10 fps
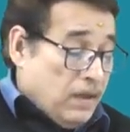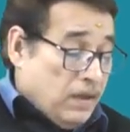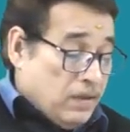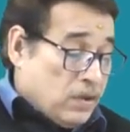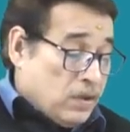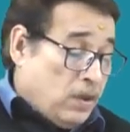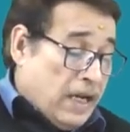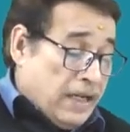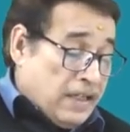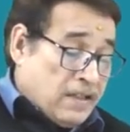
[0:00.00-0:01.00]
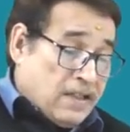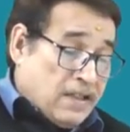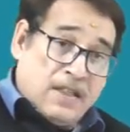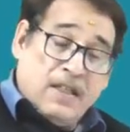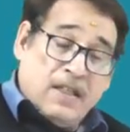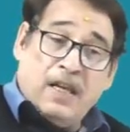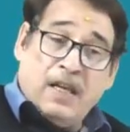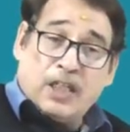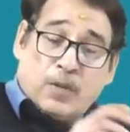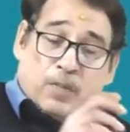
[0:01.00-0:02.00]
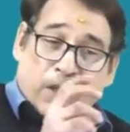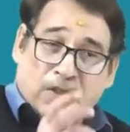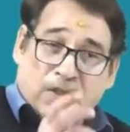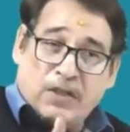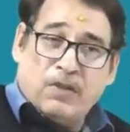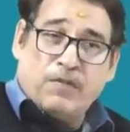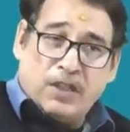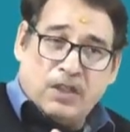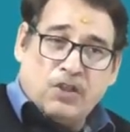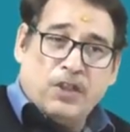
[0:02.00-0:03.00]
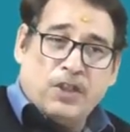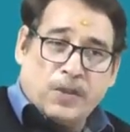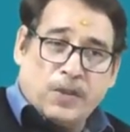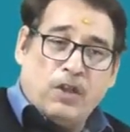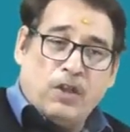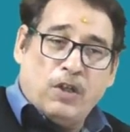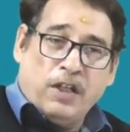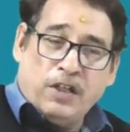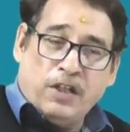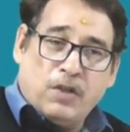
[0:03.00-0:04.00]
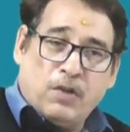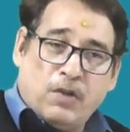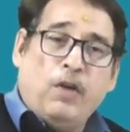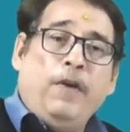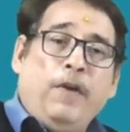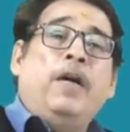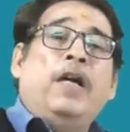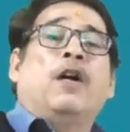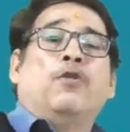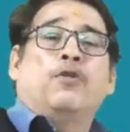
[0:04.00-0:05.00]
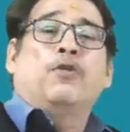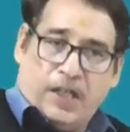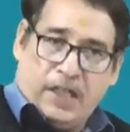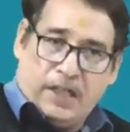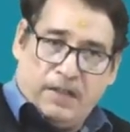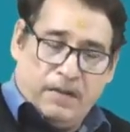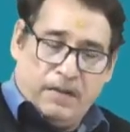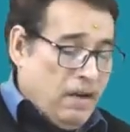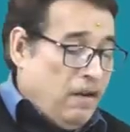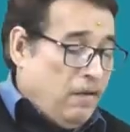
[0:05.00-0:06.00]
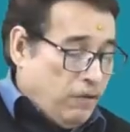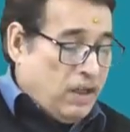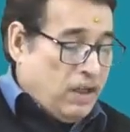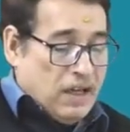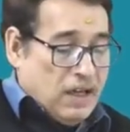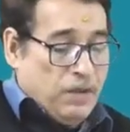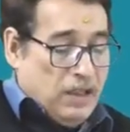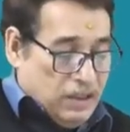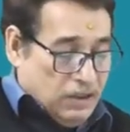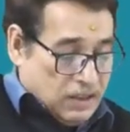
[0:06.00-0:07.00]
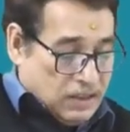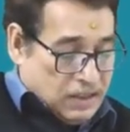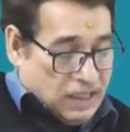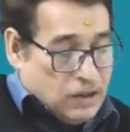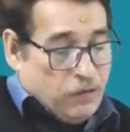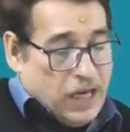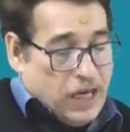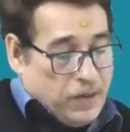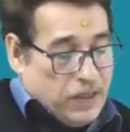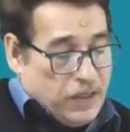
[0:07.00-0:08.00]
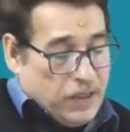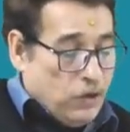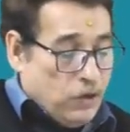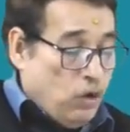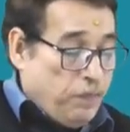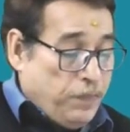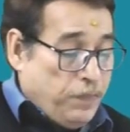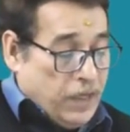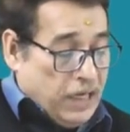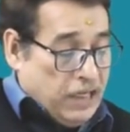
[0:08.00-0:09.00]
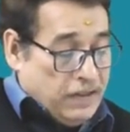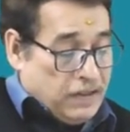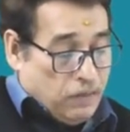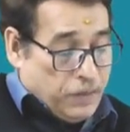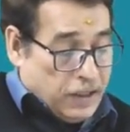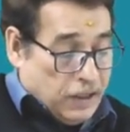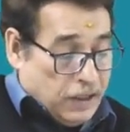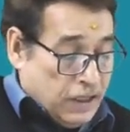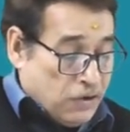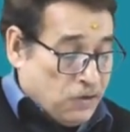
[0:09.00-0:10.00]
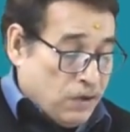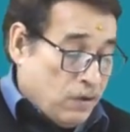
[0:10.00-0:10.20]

So that expenses of such a smaller nature could be met out of that. For example, in this case, we have been given opening balance of petty cash.